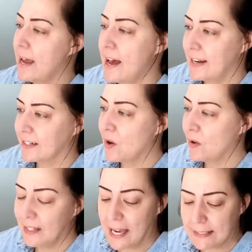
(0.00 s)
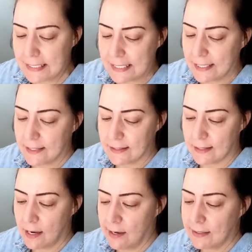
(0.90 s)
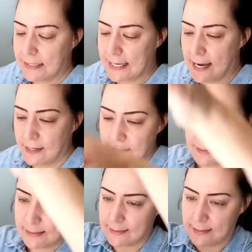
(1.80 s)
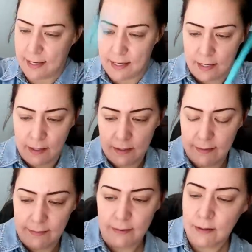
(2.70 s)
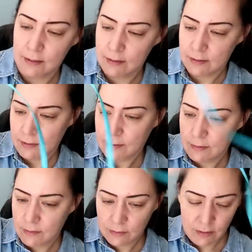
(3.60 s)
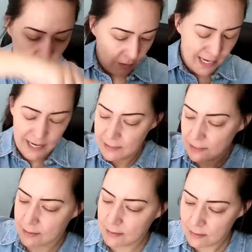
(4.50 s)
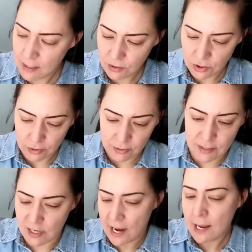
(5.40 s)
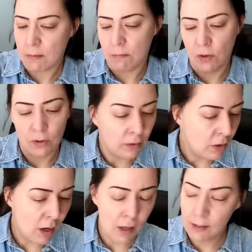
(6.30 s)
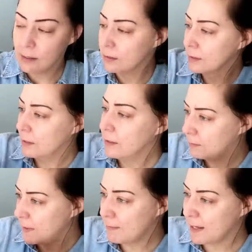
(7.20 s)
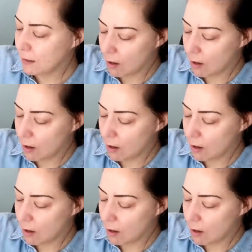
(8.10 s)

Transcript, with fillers: Um, Colette is in Tennessee. Colette is such a good name. You could call the baby